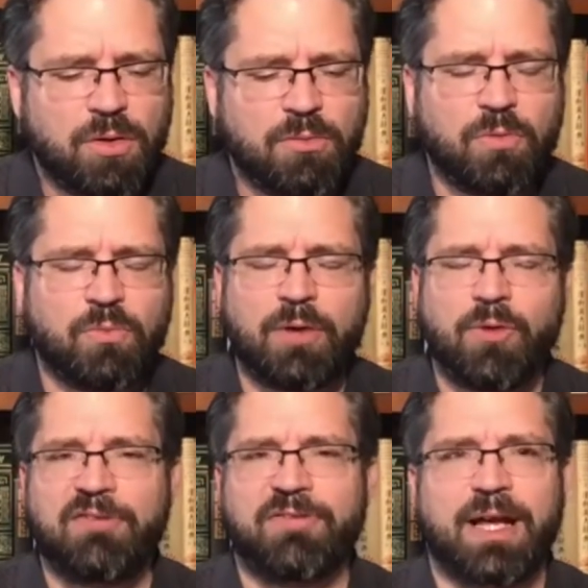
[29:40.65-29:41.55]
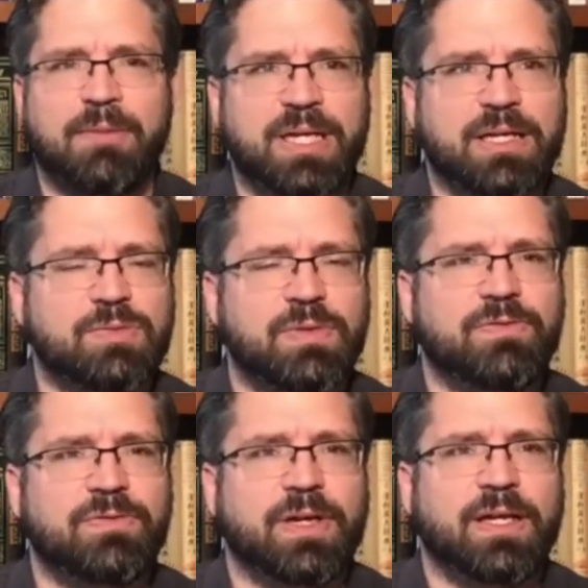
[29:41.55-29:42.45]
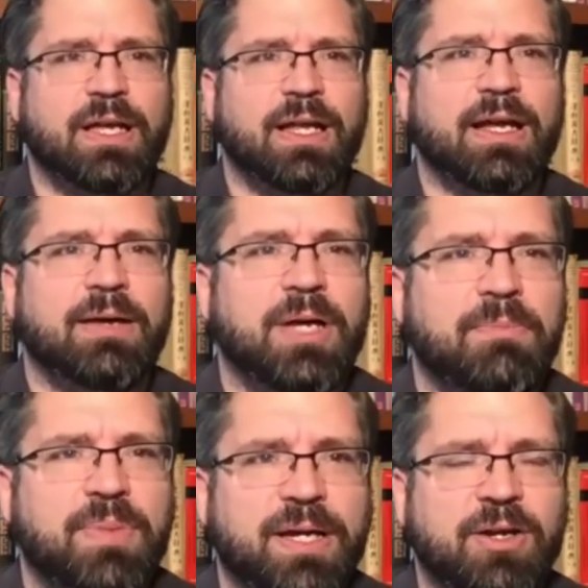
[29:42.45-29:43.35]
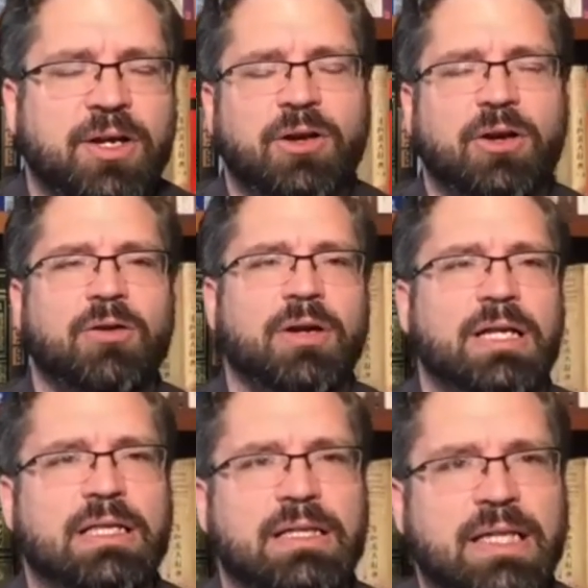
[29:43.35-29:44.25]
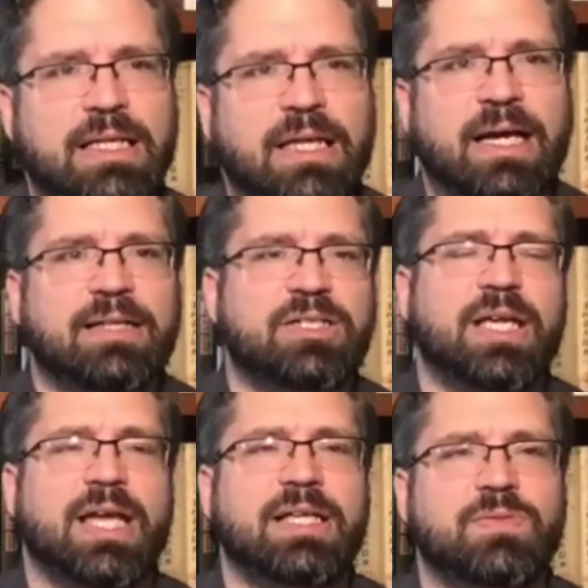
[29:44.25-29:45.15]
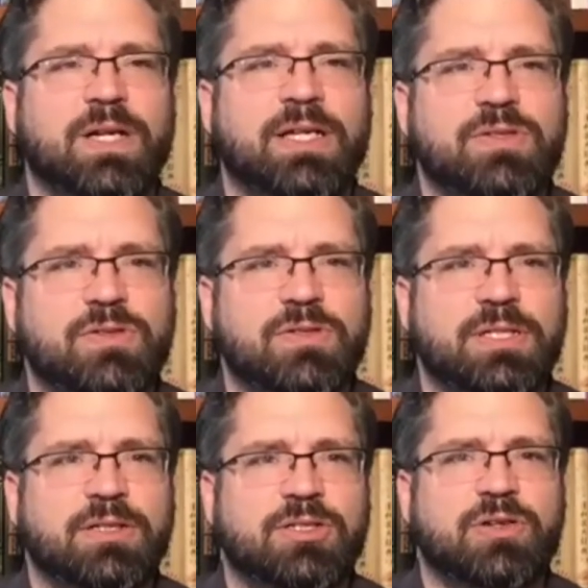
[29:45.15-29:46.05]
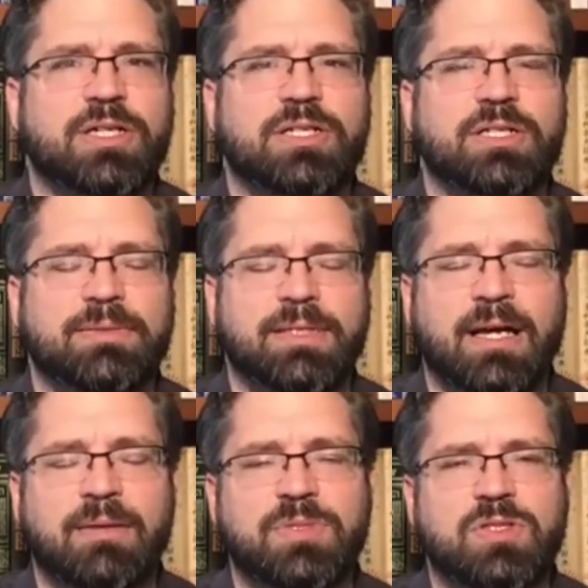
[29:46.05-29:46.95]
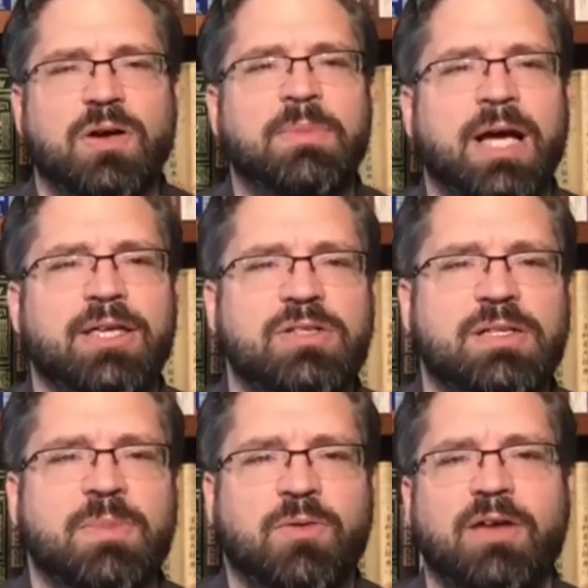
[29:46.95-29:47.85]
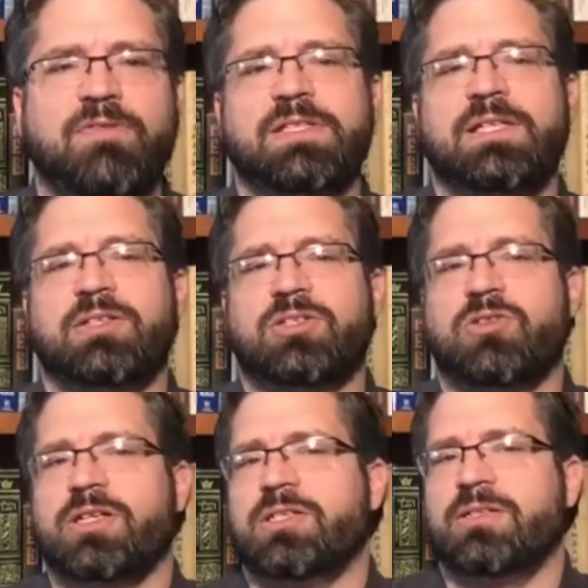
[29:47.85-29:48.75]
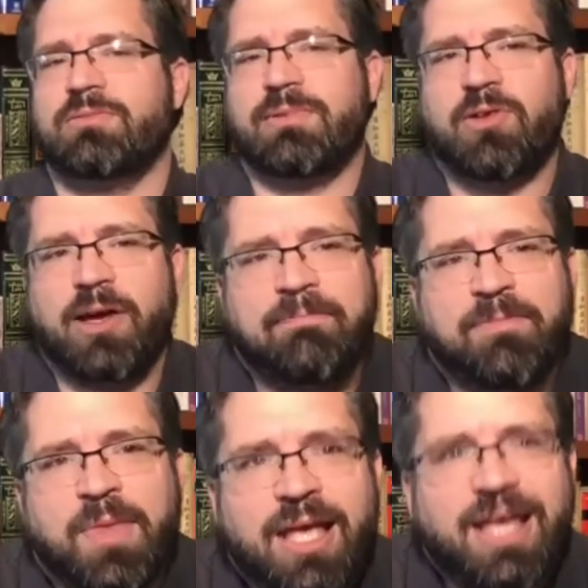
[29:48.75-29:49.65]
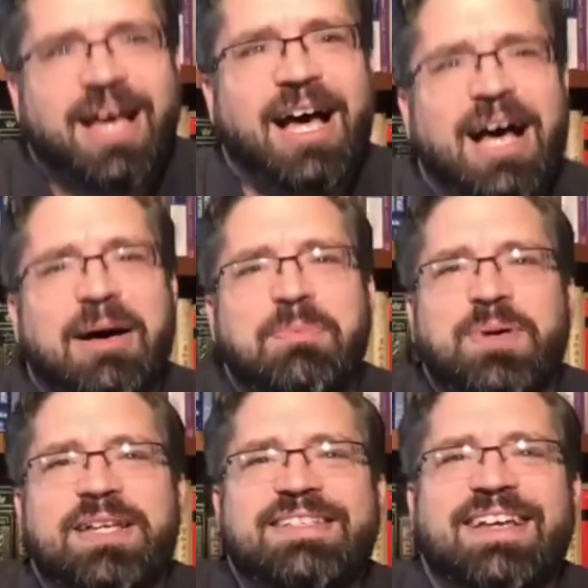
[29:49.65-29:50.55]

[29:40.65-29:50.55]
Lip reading: My wife and I, because and I'm not picking on her or anything like that. She hates when I use her as an illustration. So I'm not using my wife as an illustration, okay? But